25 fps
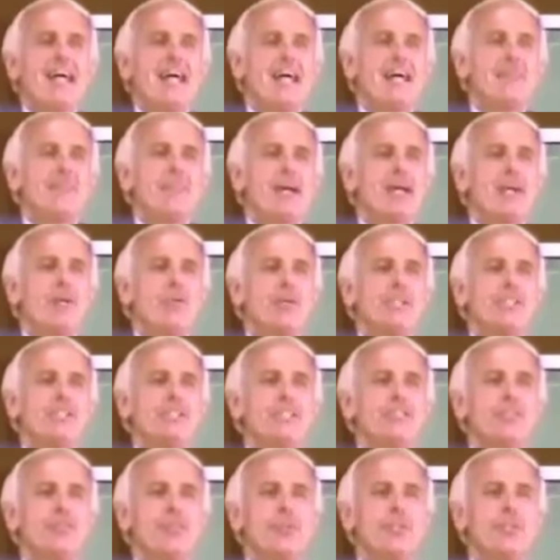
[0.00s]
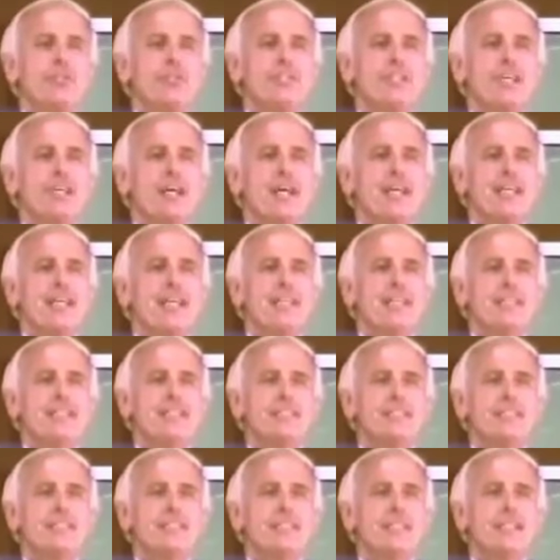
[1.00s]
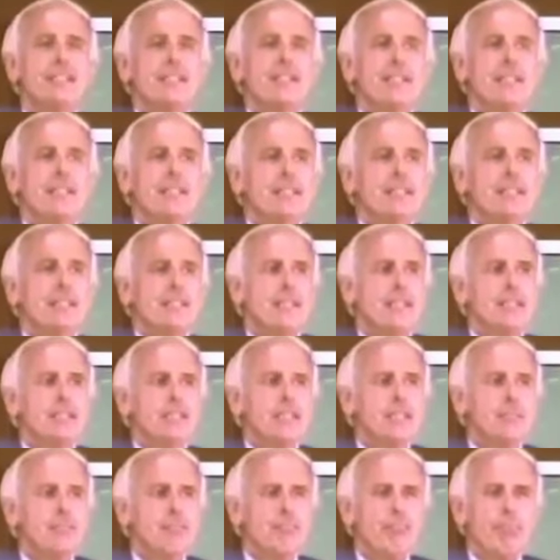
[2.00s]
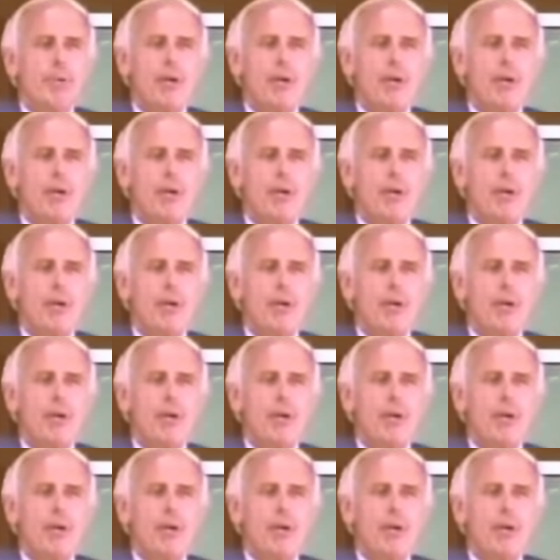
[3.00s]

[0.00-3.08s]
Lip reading: And my question for you tonight is it